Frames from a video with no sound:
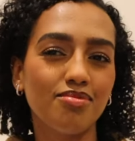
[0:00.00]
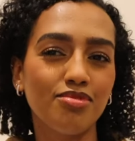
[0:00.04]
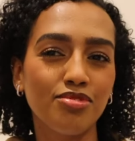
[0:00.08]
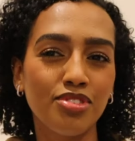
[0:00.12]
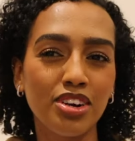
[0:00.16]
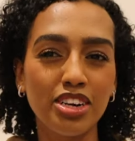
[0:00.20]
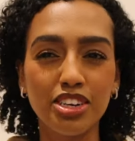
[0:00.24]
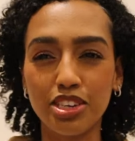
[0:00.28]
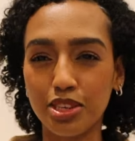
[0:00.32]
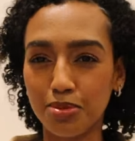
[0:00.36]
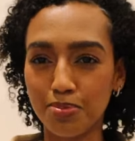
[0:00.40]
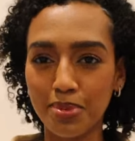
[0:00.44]

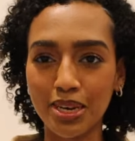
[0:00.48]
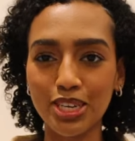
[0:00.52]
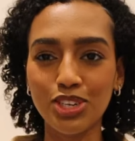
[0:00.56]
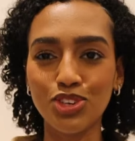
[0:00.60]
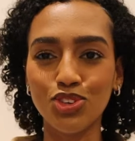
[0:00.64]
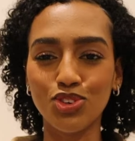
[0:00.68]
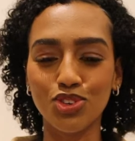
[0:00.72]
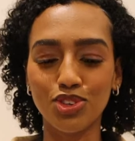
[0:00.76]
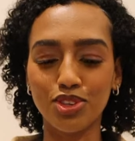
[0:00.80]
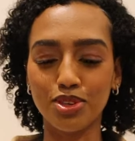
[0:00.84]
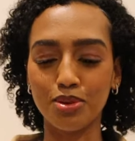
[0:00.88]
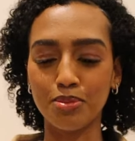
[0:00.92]
very
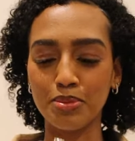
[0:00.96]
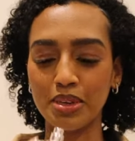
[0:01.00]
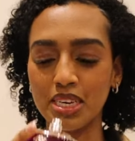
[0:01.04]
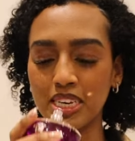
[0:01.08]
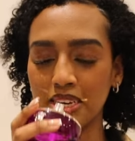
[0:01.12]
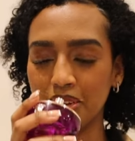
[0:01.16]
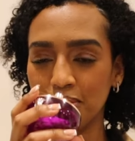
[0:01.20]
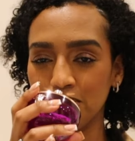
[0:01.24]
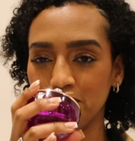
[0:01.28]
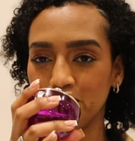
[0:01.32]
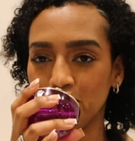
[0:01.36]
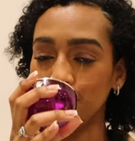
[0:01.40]
special to
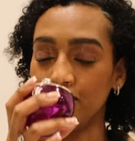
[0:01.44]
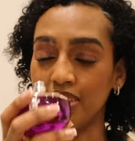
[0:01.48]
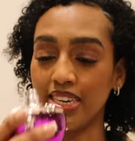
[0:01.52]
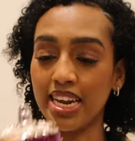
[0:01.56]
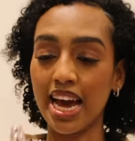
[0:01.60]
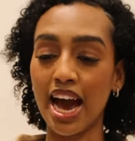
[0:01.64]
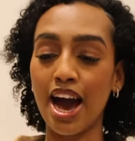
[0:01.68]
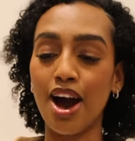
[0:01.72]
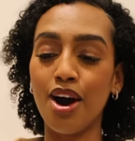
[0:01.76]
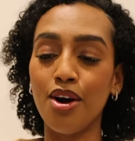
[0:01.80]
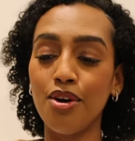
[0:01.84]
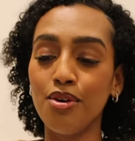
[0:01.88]
me.
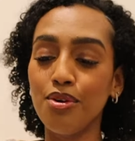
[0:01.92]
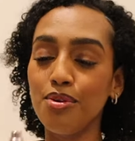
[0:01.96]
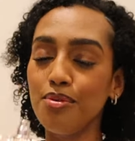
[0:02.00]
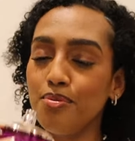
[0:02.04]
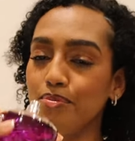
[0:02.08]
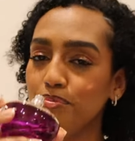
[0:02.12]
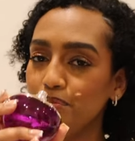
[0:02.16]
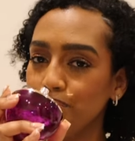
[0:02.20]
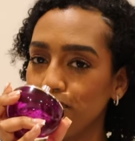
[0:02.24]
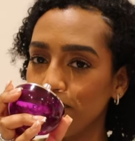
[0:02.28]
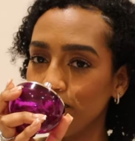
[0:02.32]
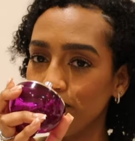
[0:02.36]

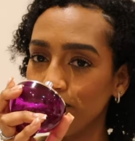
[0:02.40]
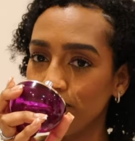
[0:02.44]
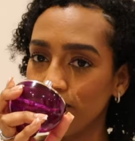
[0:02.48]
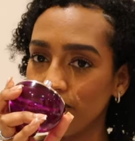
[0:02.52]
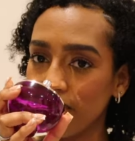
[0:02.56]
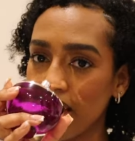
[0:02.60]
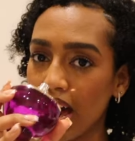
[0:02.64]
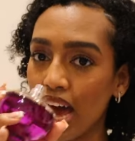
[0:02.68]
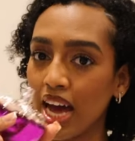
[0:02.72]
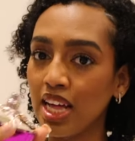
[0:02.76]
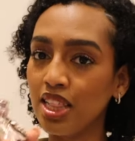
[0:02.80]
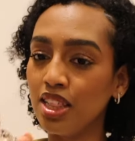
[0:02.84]
Now,
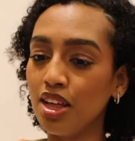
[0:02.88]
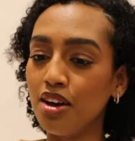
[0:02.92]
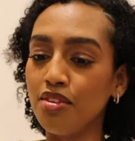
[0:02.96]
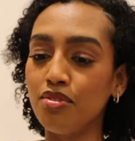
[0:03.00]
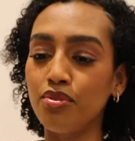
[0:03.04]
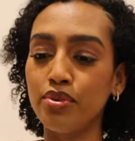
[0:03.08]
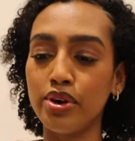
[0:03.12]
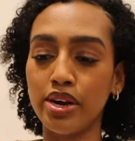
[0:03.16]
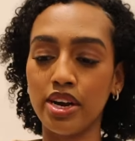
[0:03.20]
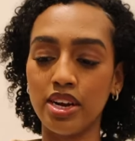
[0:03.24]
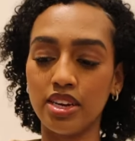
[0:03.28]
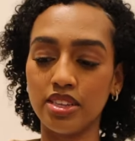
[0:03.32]
I love
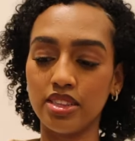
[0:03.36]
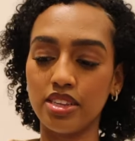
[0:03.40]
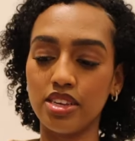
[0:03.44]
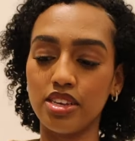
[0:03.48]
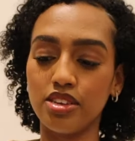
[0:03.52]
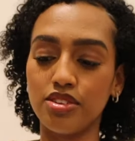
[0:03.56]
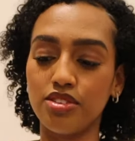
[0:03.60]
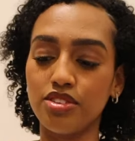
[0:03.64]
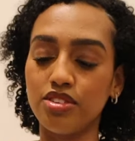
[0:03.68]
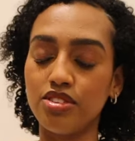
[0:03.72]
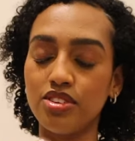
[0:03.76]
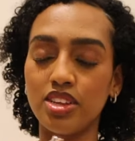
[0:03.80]
wearing
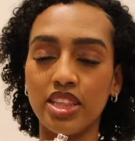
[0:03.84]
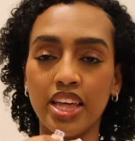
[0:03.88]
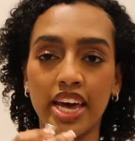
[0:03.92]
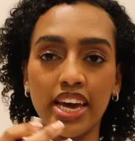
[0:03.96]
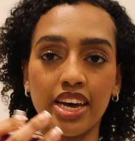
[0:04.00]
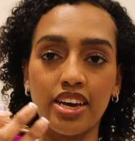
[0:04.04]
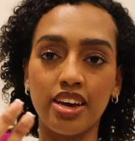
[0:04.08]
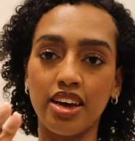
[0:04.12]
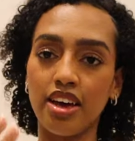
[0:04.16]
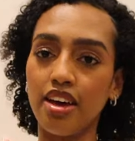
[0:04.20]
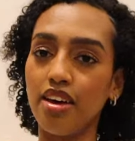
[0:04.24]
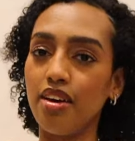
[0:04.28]
this to
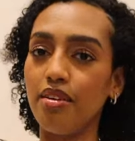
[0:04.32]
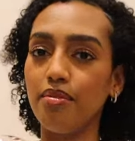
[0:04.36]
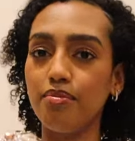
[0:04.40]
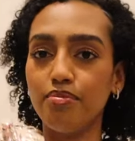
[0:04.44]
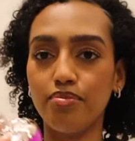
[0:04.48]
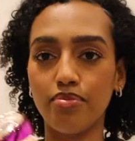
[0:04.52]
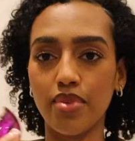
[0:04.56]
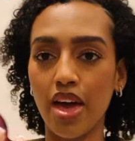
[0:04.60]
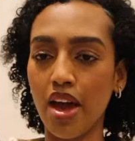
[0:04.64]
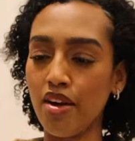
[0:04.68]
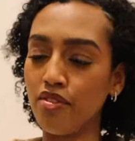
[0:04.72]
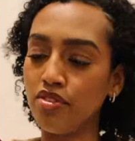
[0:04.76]
like a
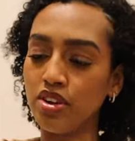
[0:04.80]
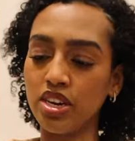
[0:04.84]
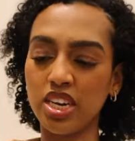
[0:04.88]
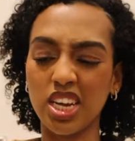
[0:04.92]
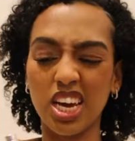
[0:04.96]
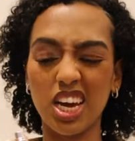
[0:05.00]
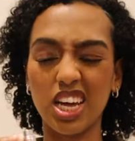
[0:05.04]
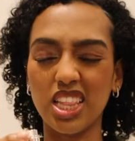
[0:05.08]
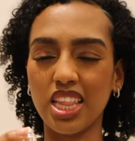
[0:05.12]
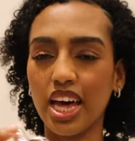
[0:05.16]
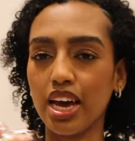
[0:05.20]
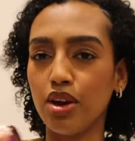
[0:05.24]

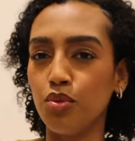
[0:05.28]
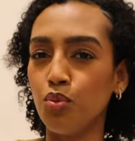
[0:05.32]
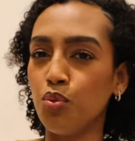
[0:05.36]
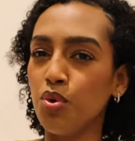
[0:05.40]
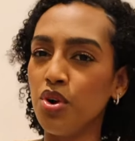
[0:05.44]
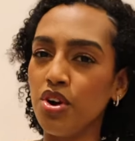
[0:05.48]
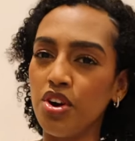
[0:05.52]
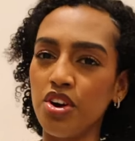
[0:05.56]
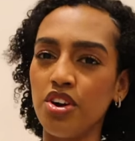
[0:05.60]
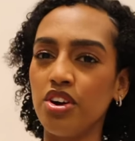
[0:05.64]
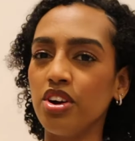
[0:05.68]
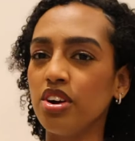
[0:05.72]
everyday, like
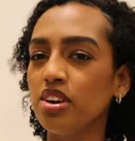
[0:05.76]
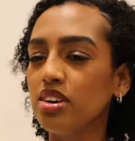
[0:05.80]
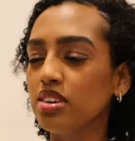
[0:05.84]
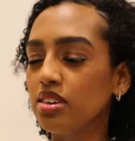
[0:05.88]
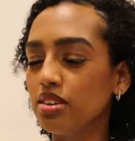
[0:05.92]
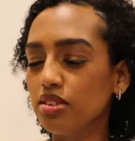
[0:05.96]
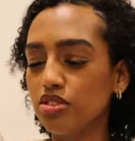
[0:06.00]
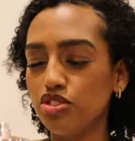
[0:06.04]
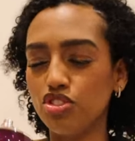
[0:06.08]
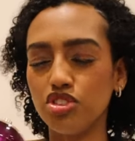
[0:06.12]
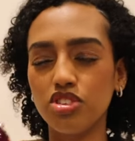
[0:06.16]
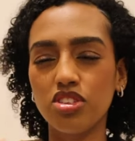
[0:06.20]

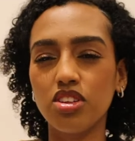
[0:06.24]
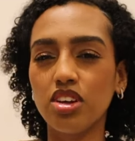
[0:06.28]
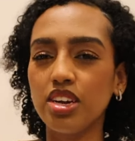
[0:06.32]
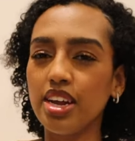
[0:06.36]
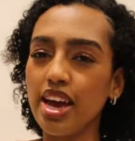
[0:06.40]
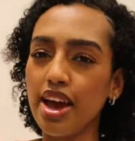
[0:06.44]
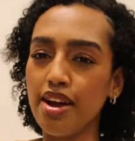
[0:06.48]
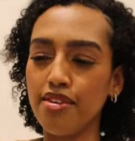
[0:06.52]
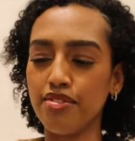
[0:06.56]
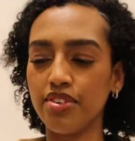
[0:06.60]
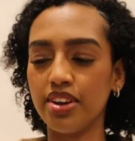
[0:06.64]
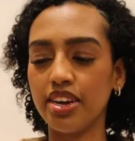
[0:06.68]
work, just on
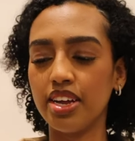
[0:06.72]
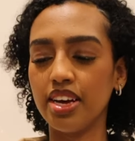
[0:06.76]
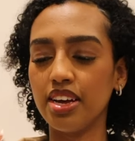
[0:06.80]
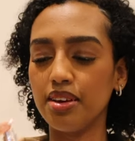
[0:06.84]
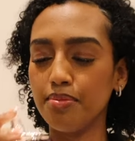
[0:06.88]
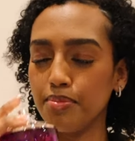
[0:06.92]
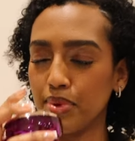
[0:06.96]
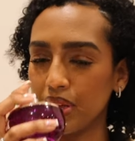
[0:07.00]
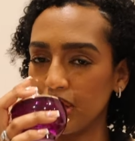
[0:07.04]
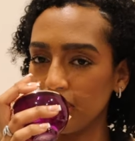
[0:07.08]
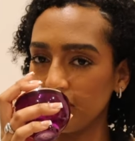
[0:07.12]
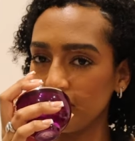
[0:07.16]
an
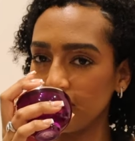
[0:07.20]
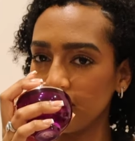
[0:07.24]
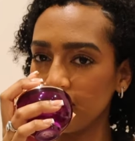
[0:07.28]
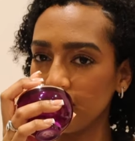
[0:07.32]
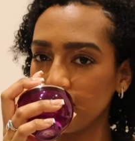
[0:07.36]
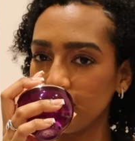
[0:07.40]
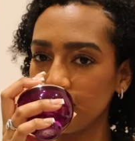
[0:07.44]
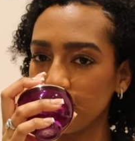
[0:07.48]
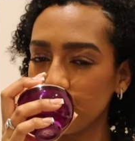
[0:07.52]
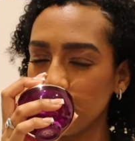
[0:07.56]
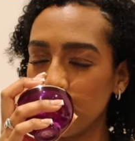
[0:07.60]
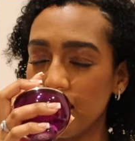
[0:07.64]
everyday
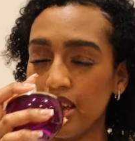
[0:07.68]
basis.